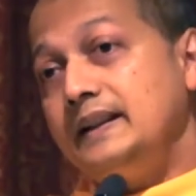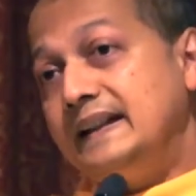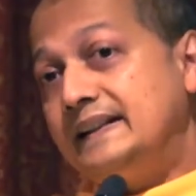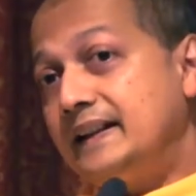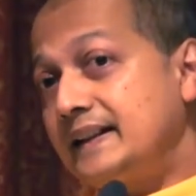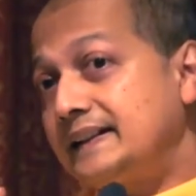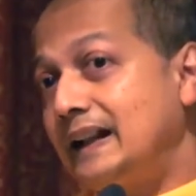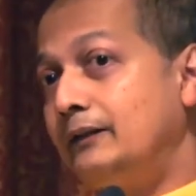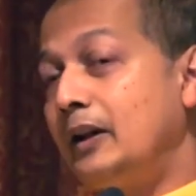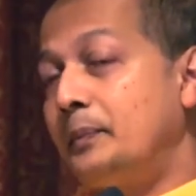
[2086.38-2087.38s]
is there a
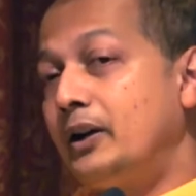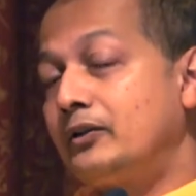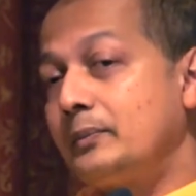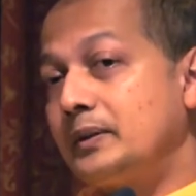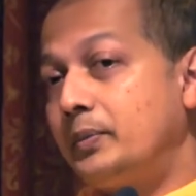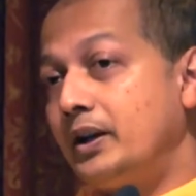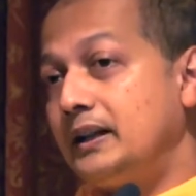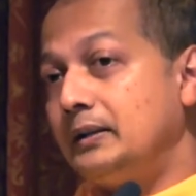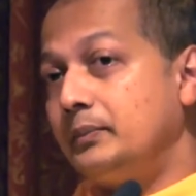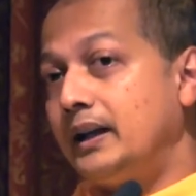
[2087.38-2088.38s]
self apart from the
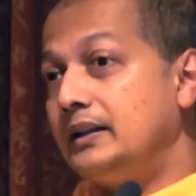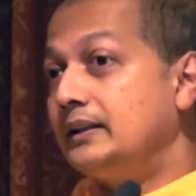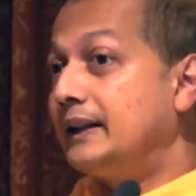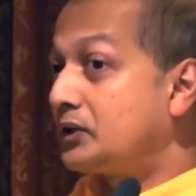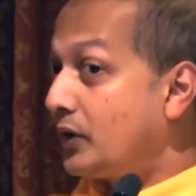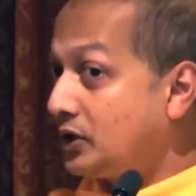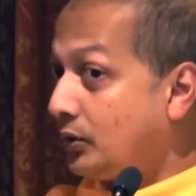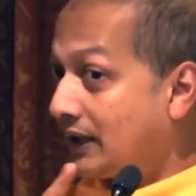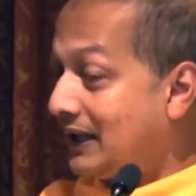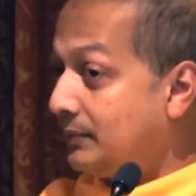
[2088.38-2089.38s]
body and mind? That's what
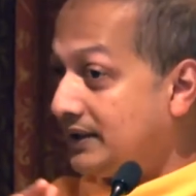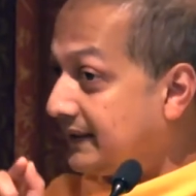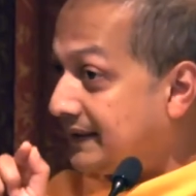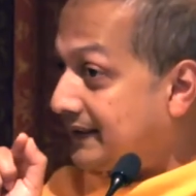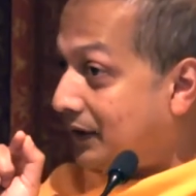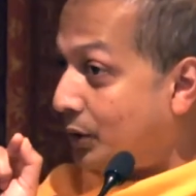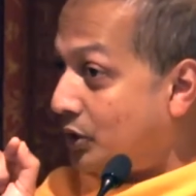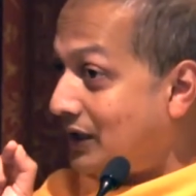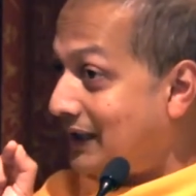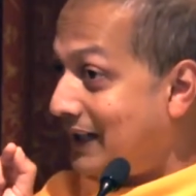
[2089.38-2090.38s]
you are claiming. See, this is the
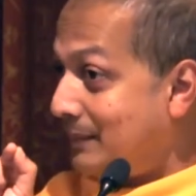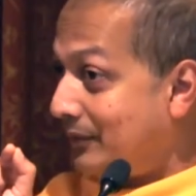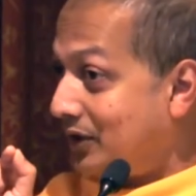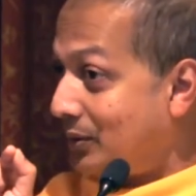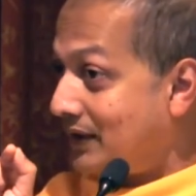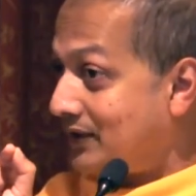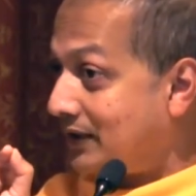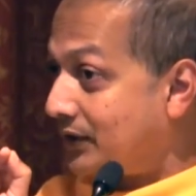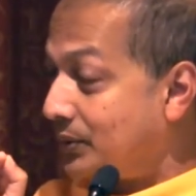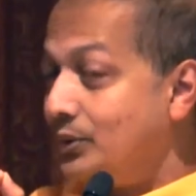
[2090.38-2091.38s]
crucial claim of the
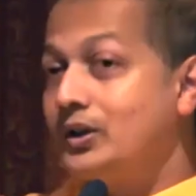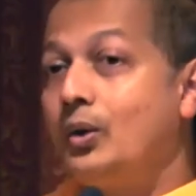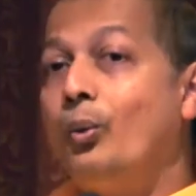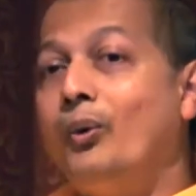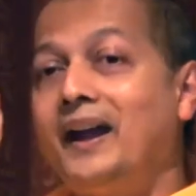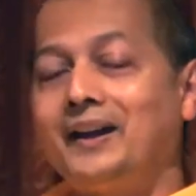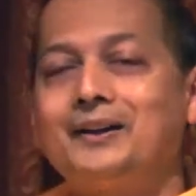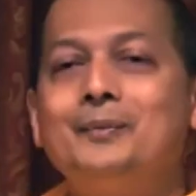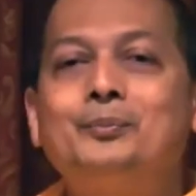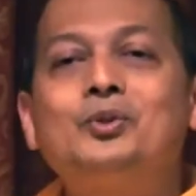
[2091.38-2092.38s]
dualistic schools. Where?
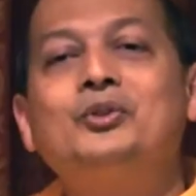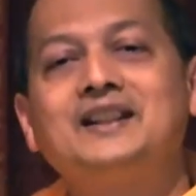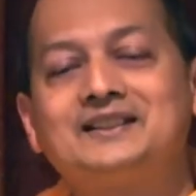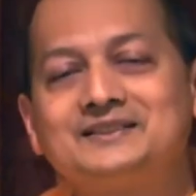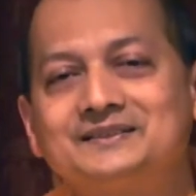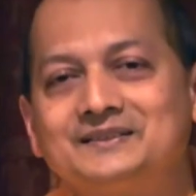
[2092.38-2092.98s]
Prove it.